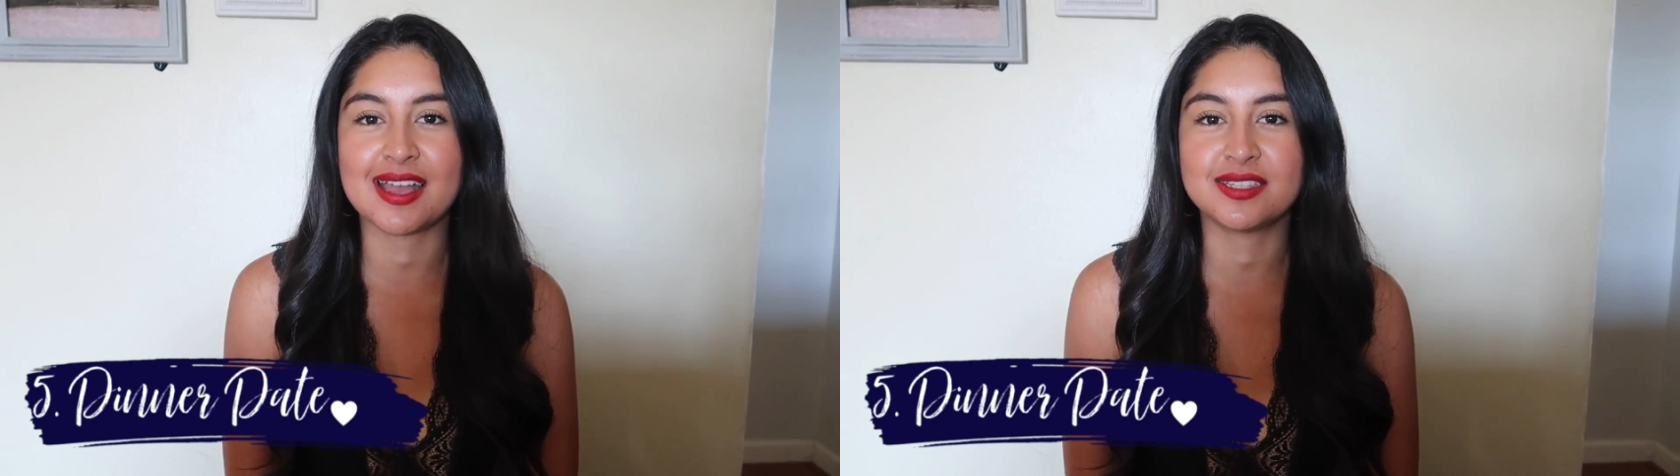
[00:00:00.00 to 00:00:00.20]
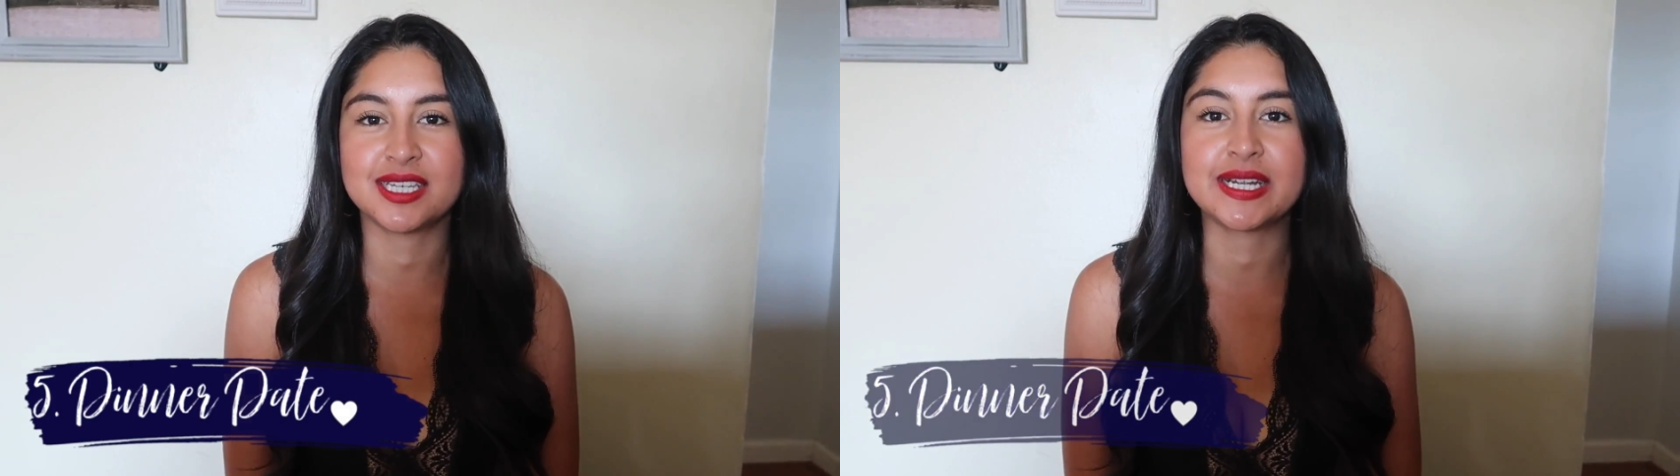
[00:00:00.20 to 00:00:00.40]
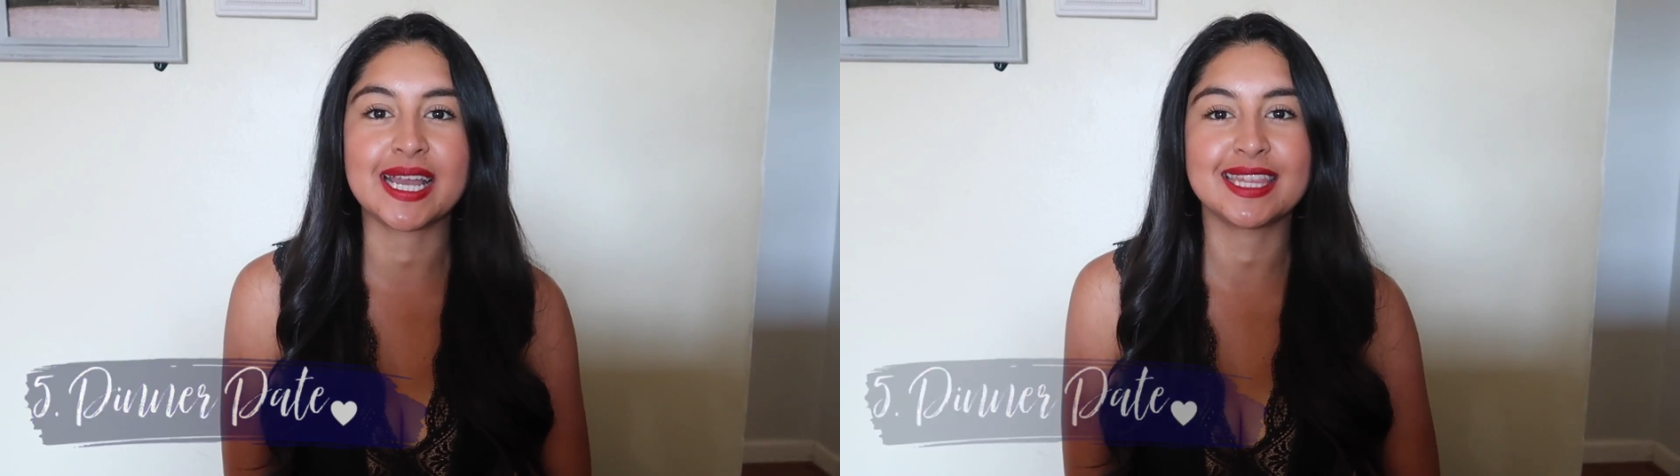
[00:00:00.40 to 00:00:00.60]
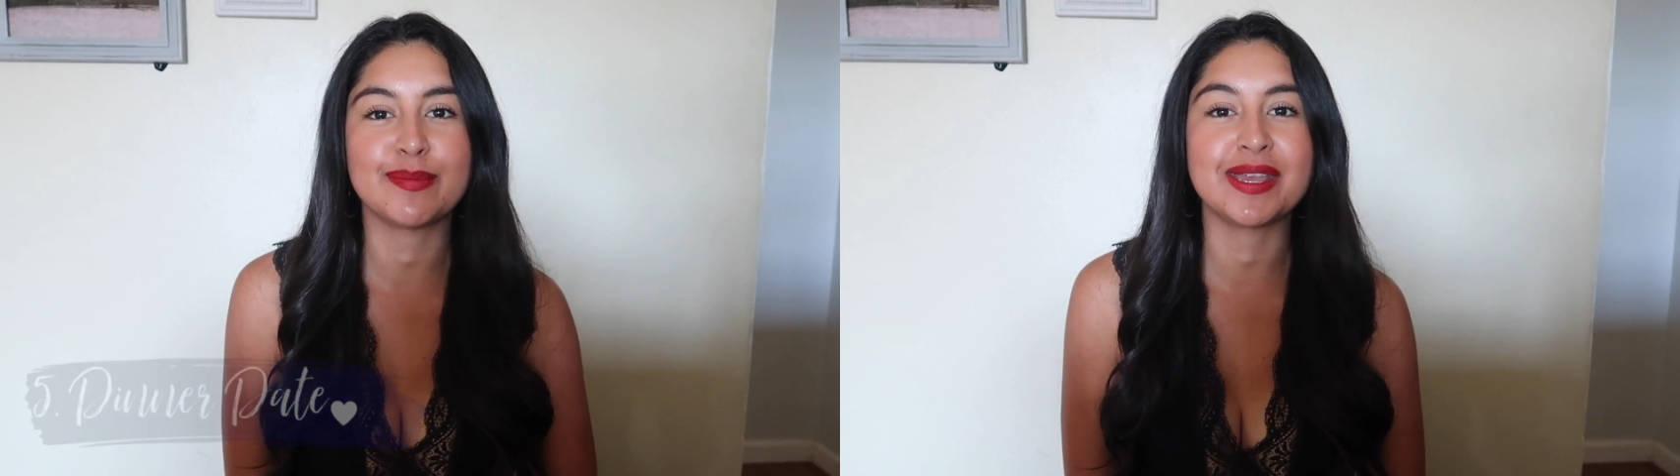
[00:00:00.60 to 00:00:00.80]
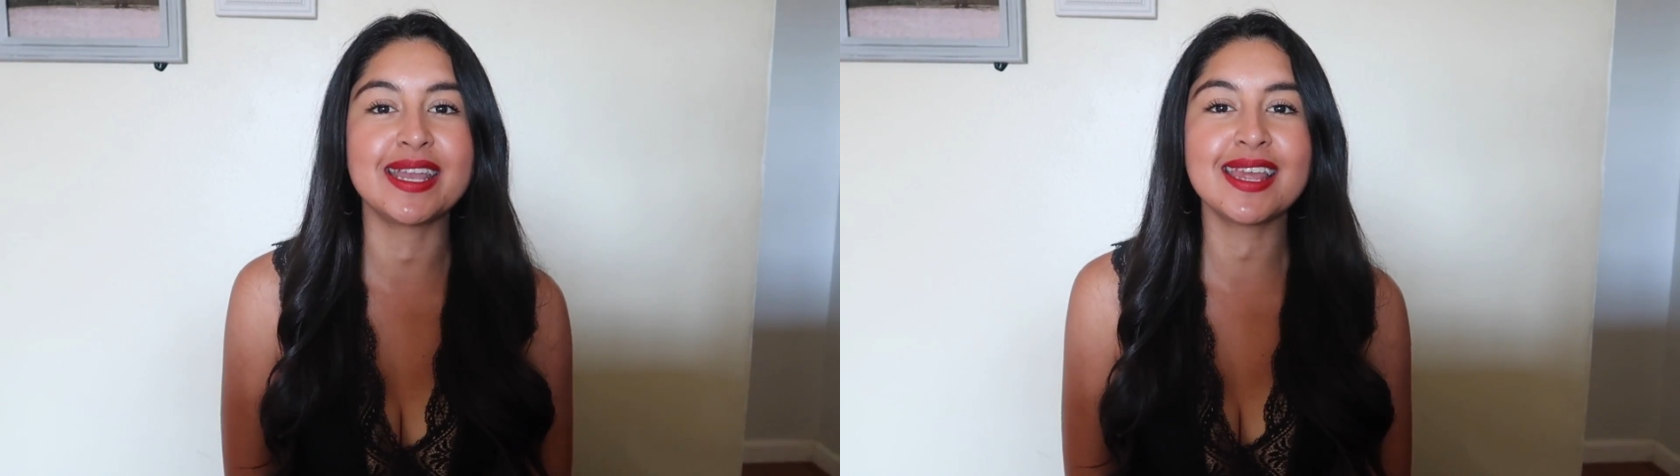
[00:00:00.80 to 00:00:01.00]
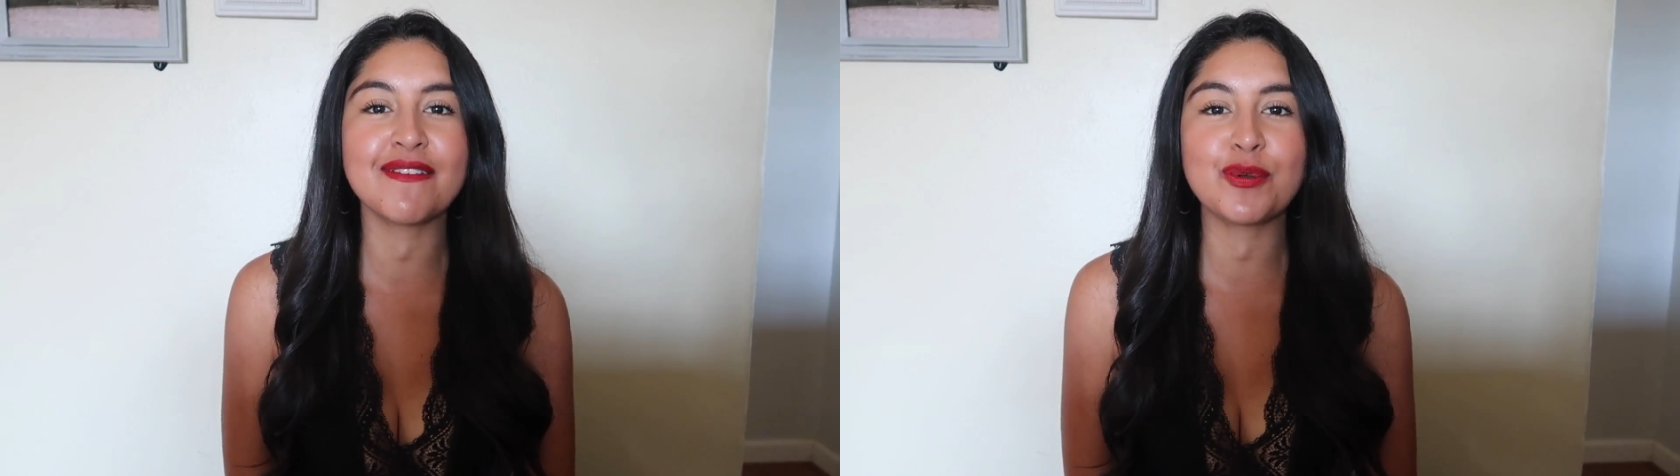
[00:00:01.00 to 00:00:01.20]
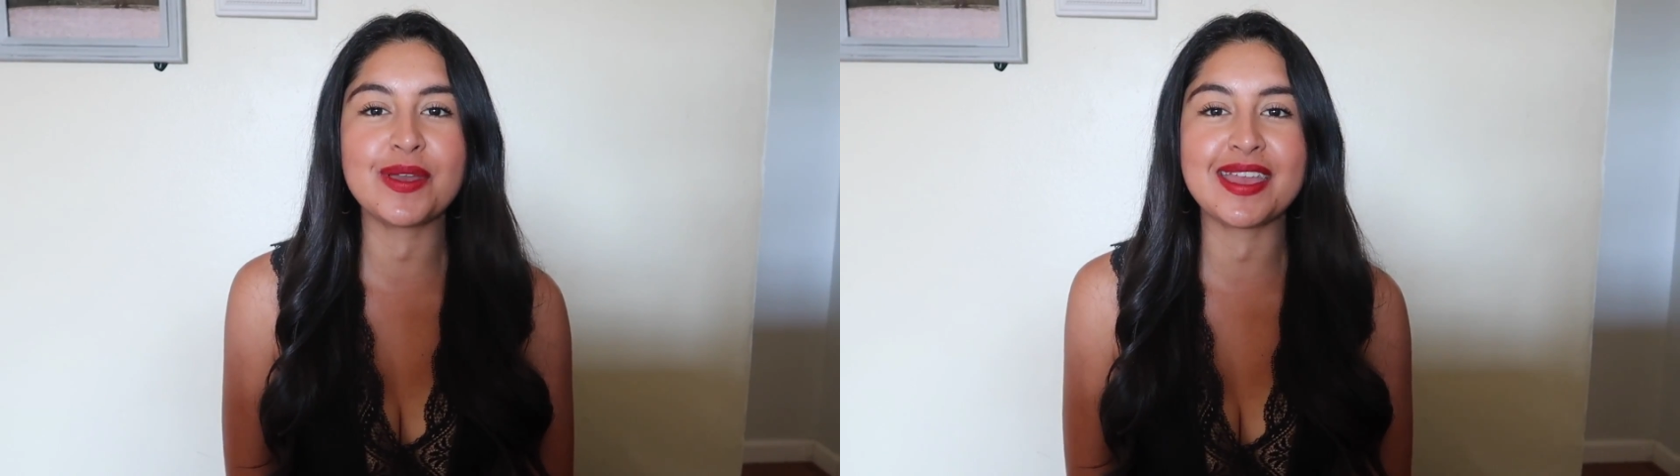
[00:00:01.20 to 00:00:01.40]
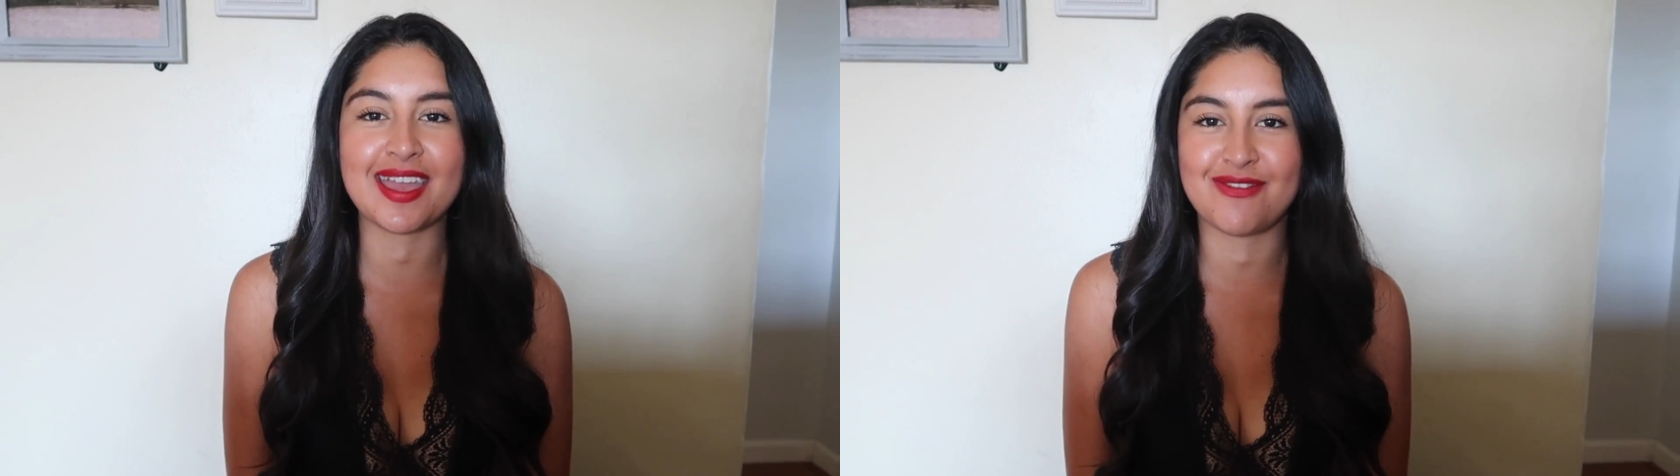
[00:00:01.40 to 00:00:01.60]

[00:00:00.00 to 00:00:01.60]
asked Derek at the beginning of the week